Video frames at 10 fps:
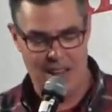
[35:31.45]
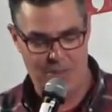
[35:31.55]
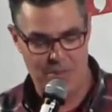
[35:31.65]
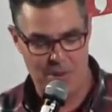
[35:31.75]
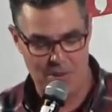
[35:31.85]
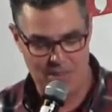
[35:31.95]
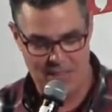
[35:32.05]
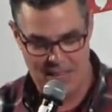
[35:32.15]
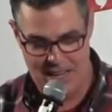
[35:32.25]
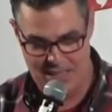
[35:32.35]
Nothing ruins
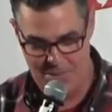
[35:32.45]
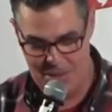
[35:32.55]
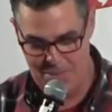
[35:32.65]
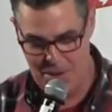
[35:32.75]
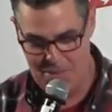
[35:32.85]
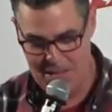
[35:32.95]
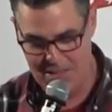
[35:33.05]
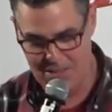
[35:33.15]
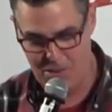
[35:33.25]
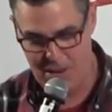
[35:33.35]
an intimate moment
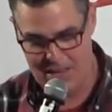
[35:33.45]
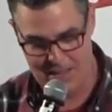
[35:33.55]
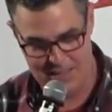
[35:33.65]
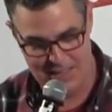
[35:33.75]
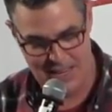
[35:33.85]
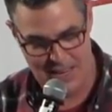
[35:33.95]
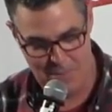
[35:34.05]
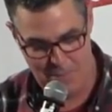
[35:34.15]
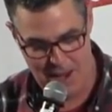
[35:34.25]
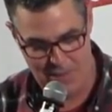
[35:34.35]
as quick as stinky
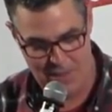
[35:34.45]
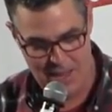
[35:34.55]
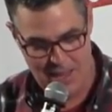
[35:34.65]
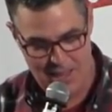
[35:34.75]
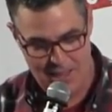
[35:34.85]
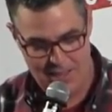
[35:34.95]
breath.